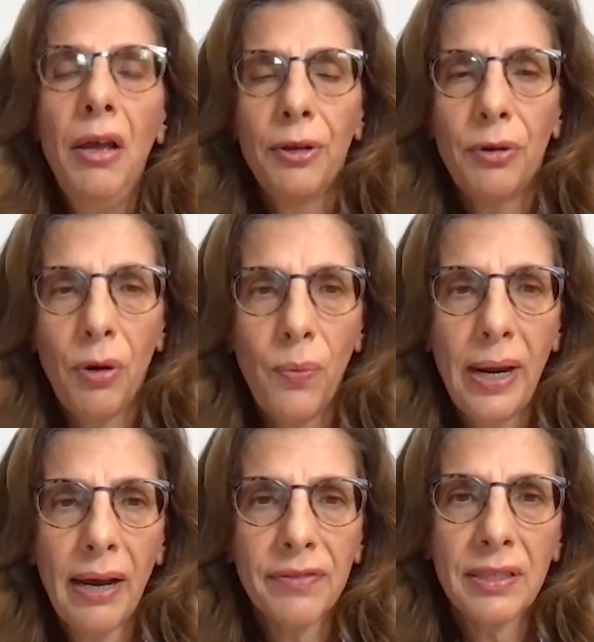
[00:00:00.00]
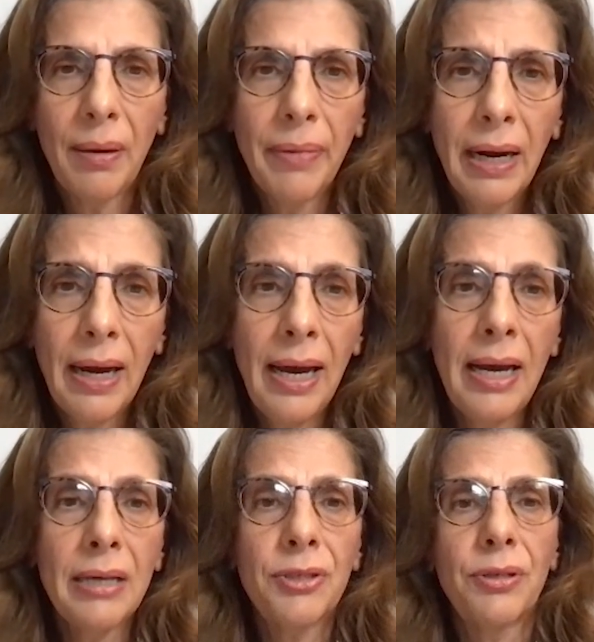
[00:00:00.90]
we have some
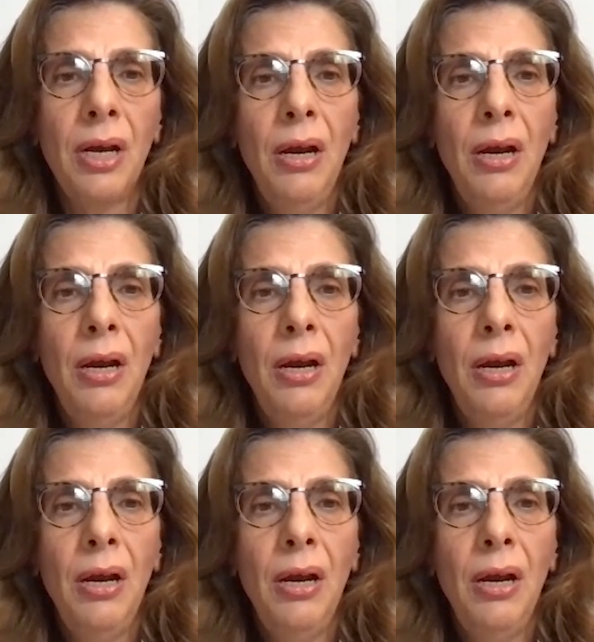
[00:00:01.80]
cash,